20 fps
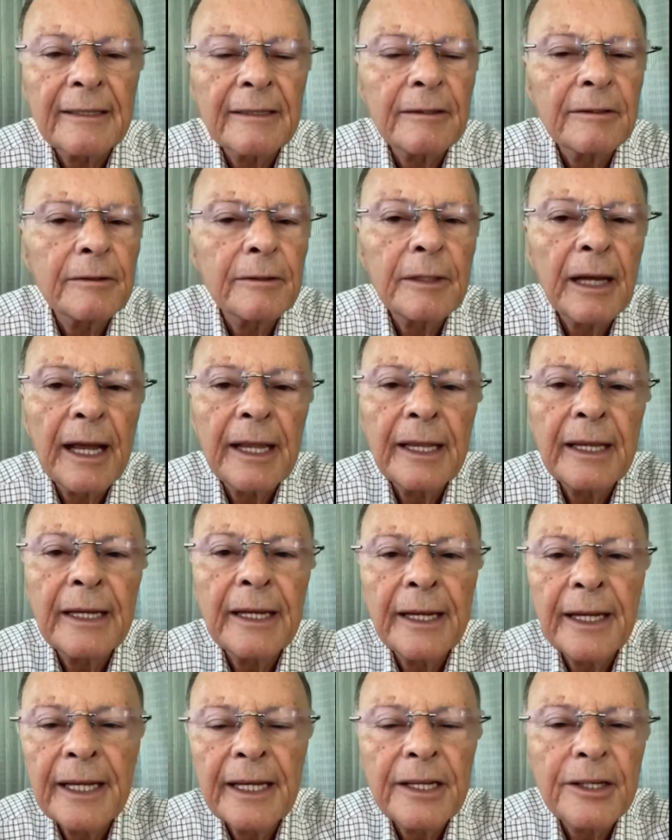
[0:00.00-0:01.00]
her
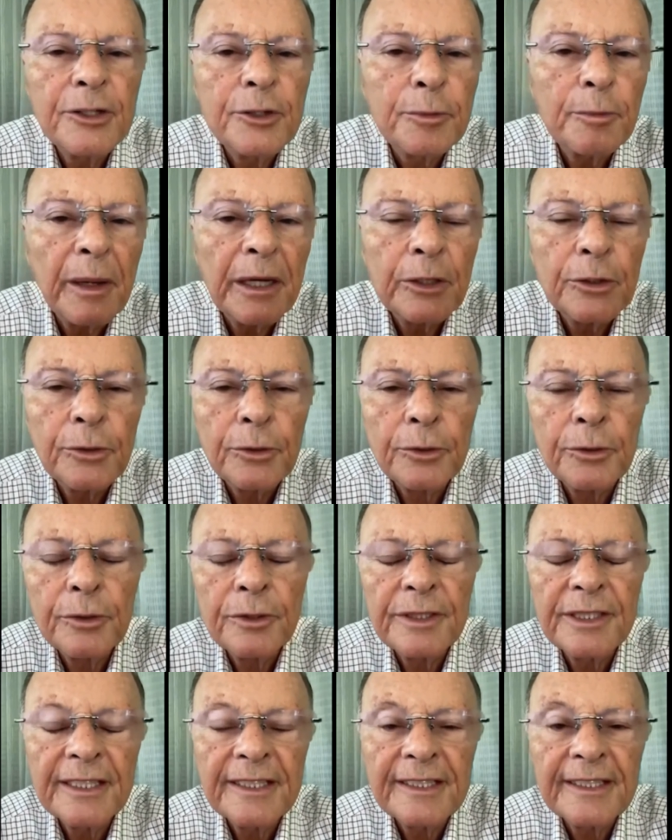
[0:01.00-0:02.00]
family, the
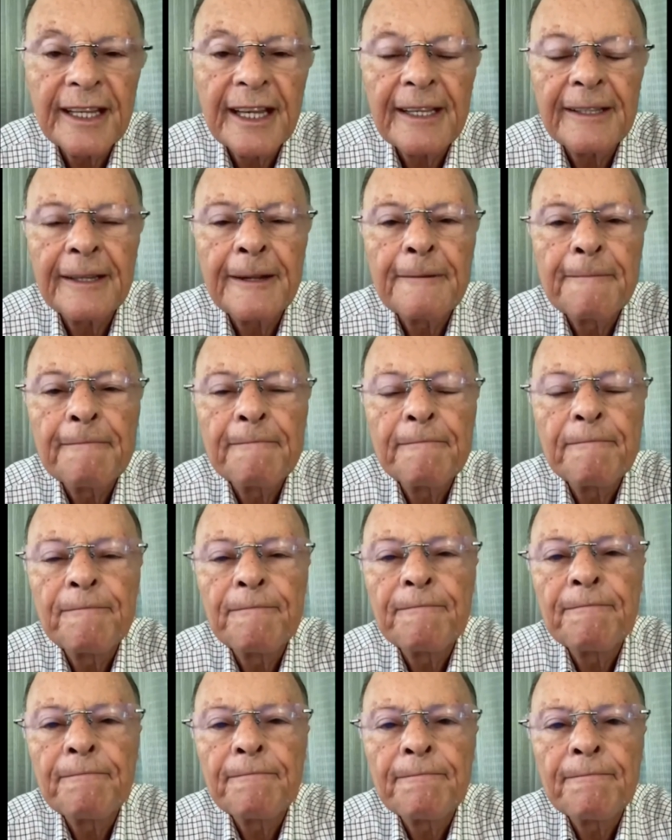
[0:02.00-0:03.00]
church, the
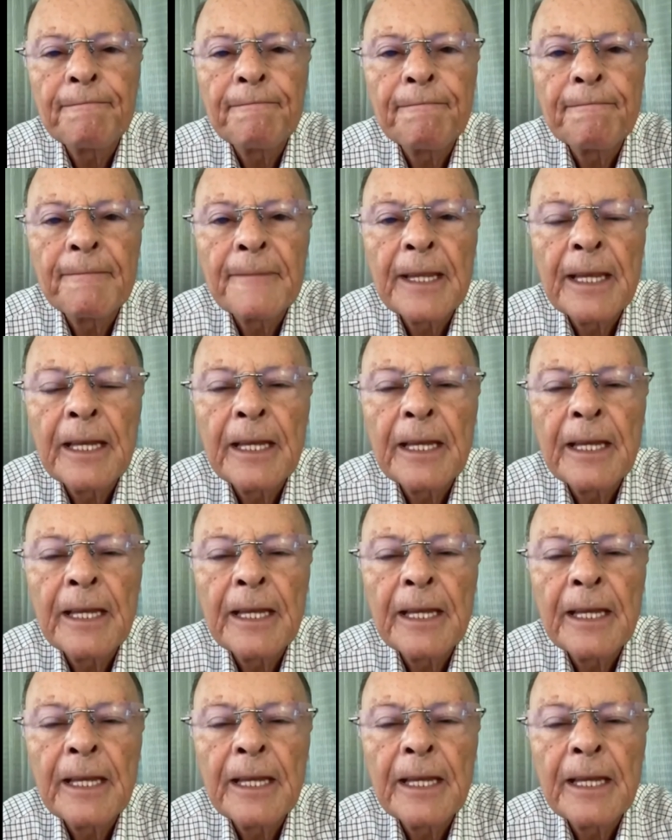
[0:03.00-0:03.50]
pastors.